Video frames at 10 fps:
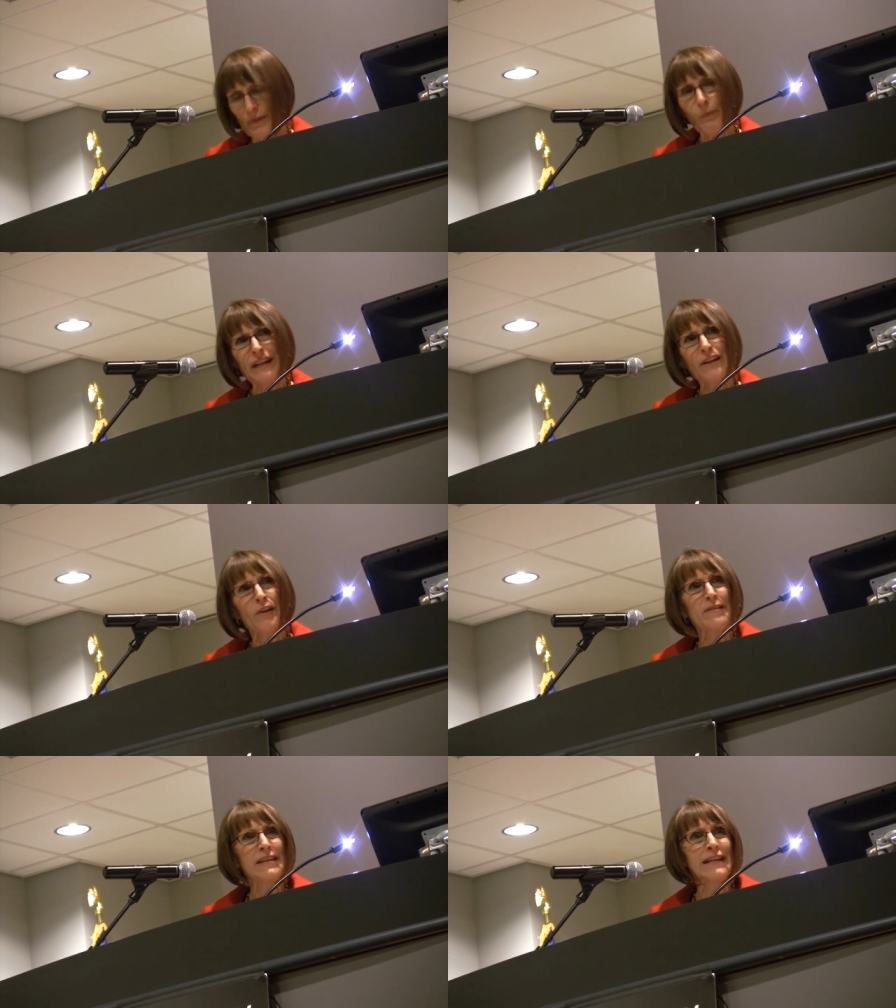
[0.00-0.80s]
We
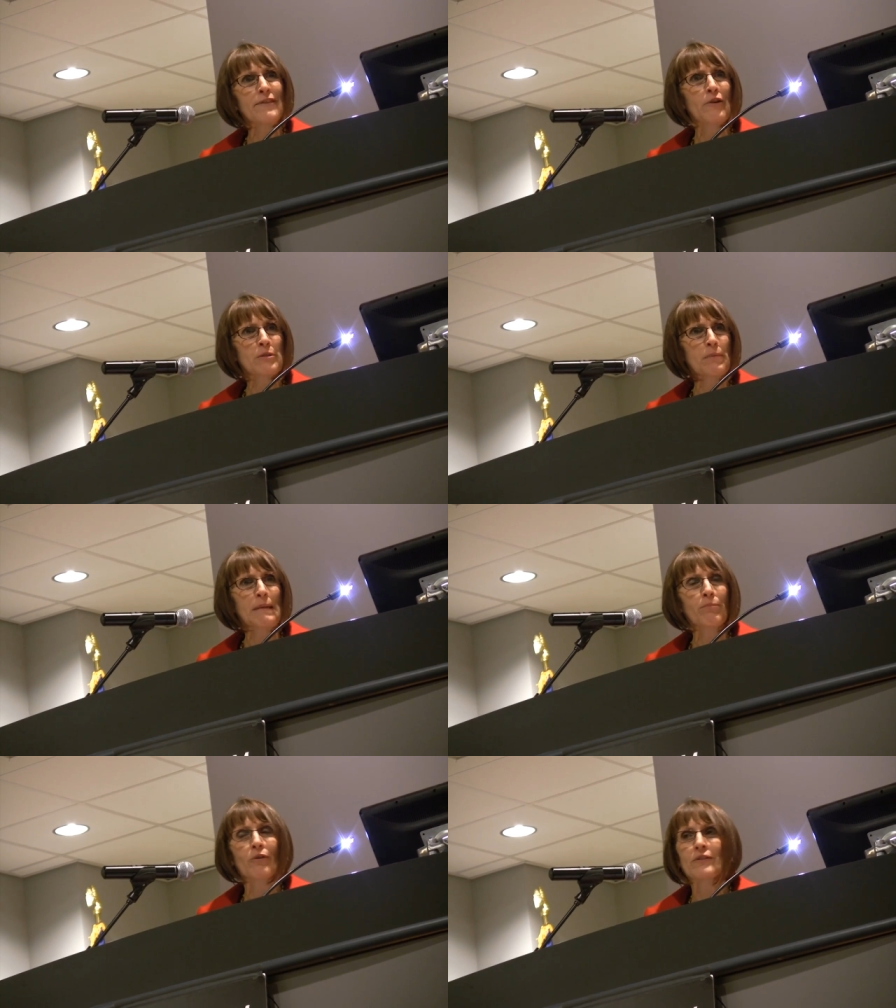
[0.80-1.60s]
don't need those
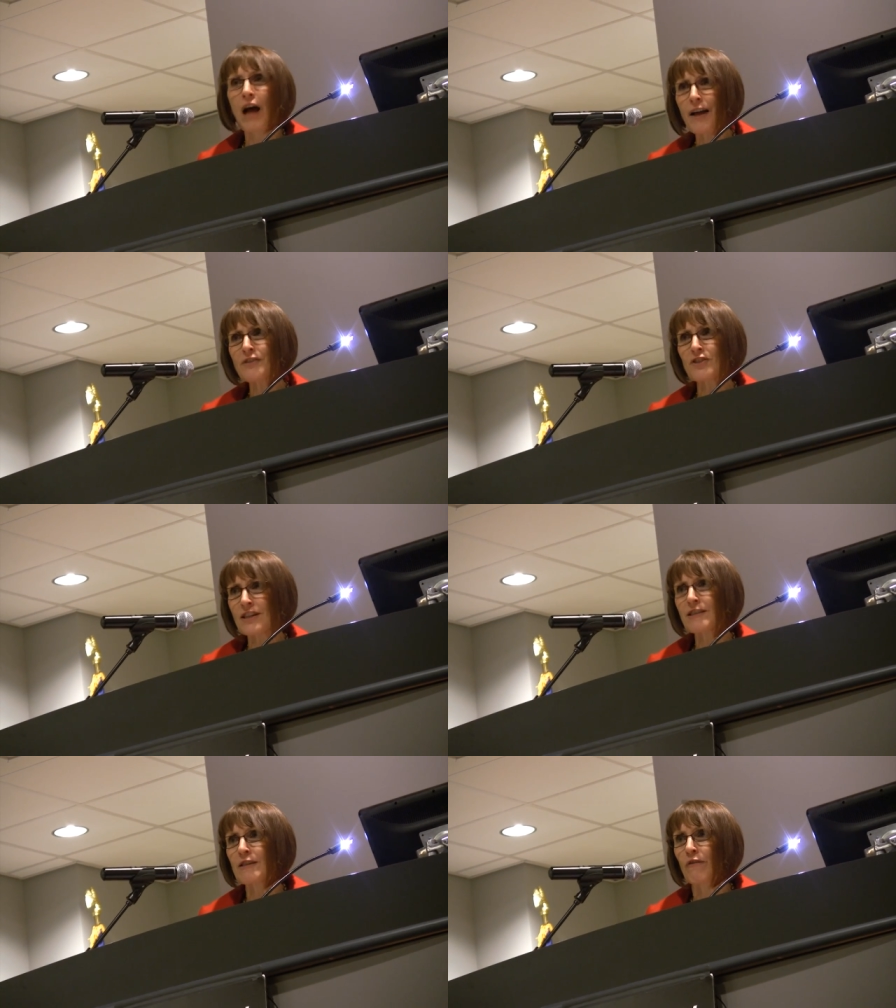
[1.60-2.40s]
people not
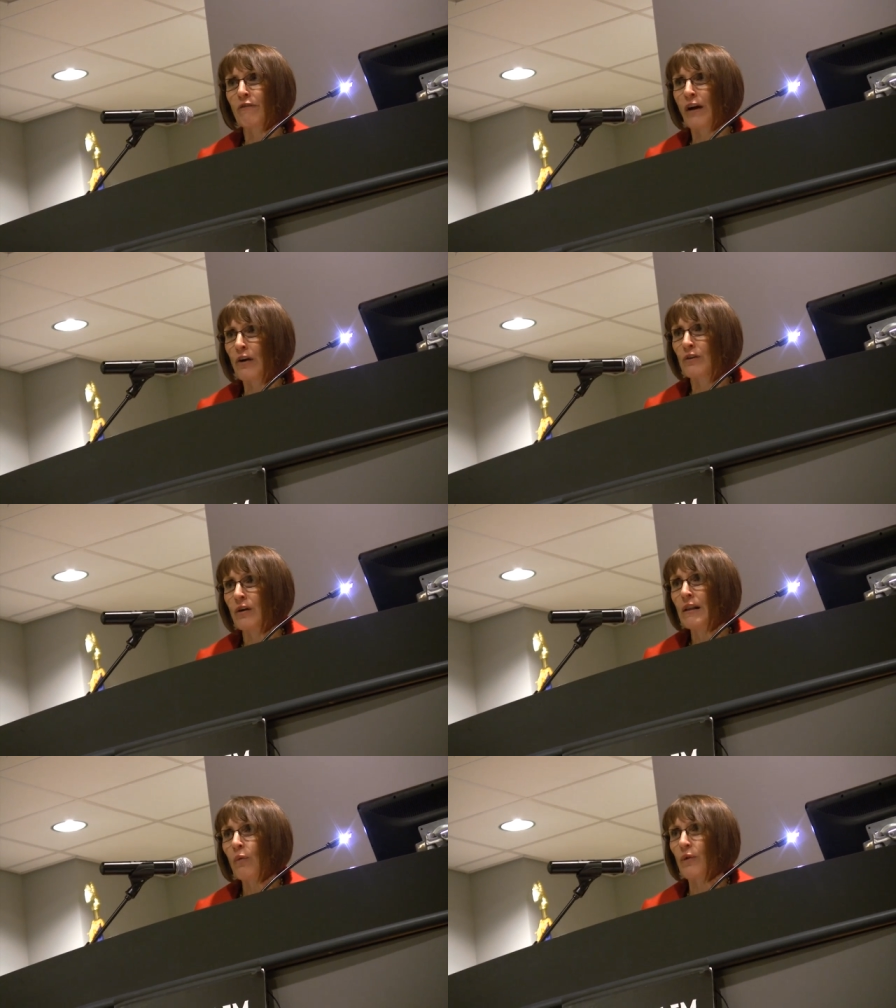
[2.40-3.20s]
just to vote
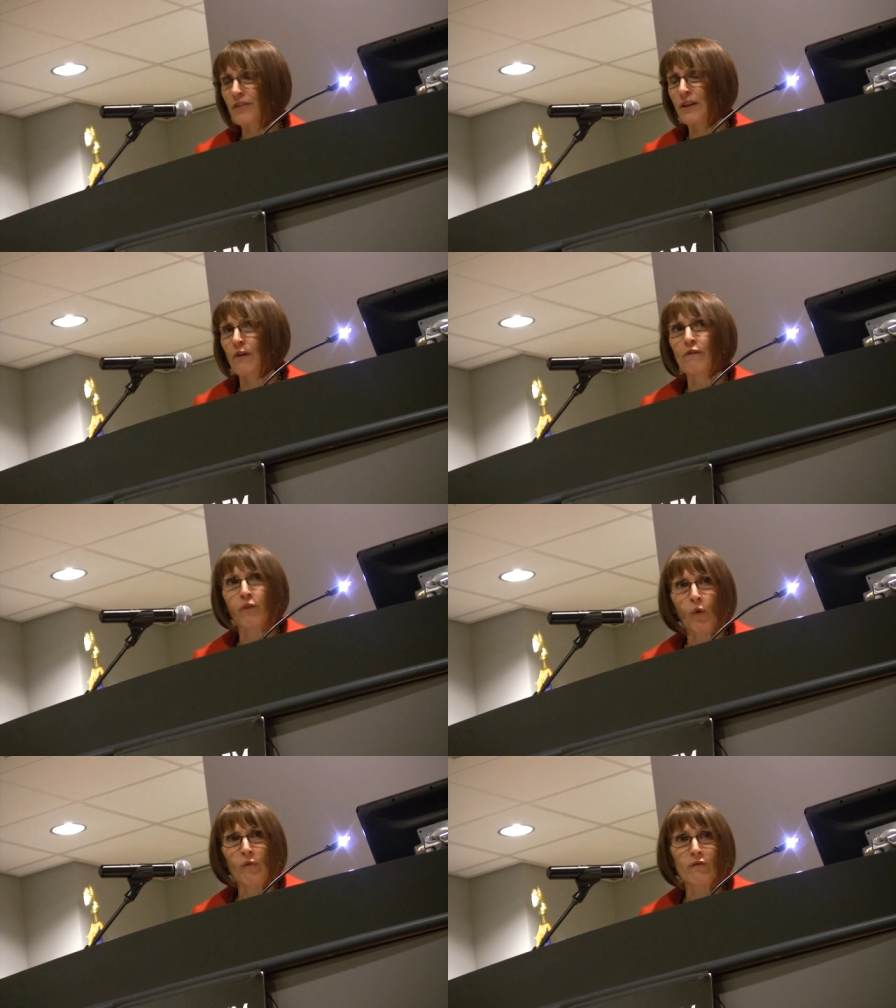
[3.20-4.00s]
with their
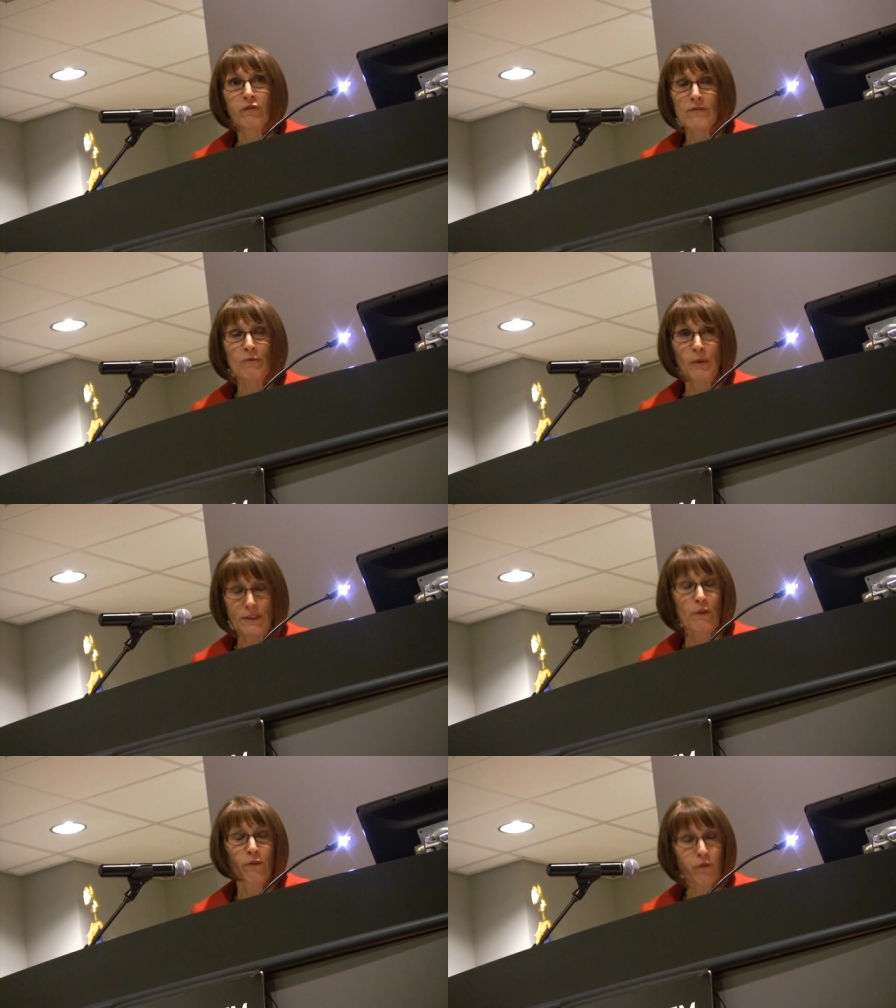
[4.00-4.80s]
vote, with
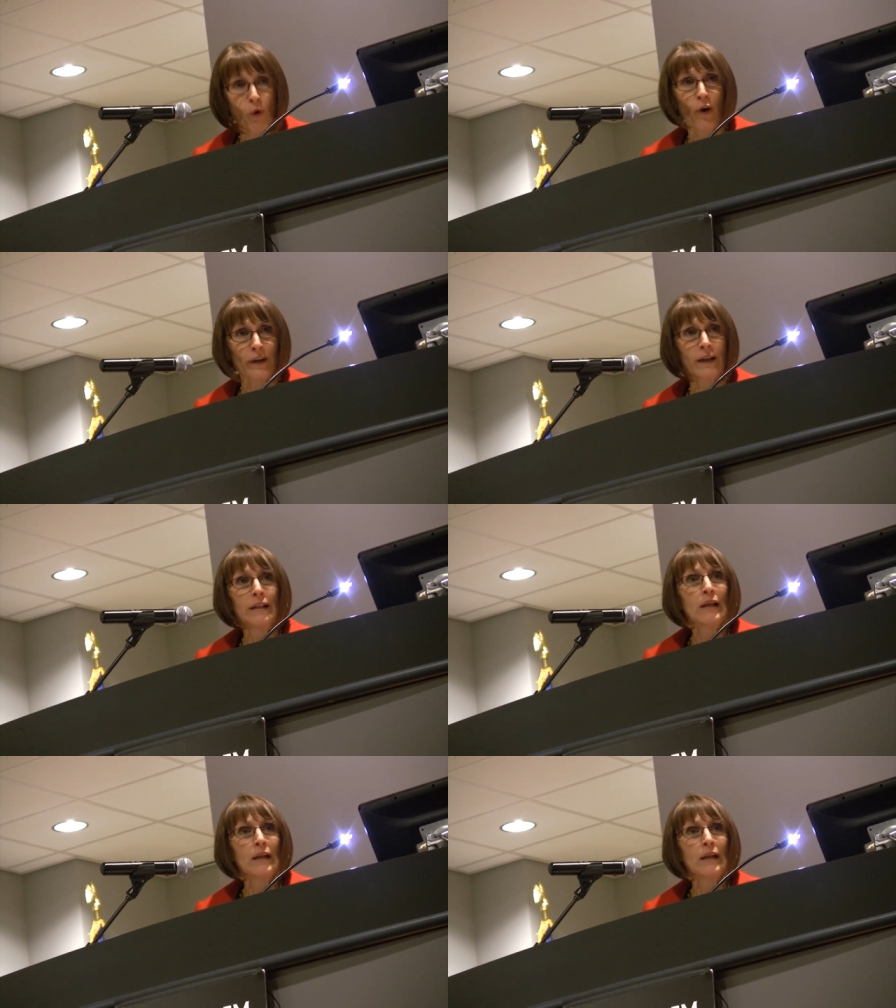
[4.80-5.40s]
their fork.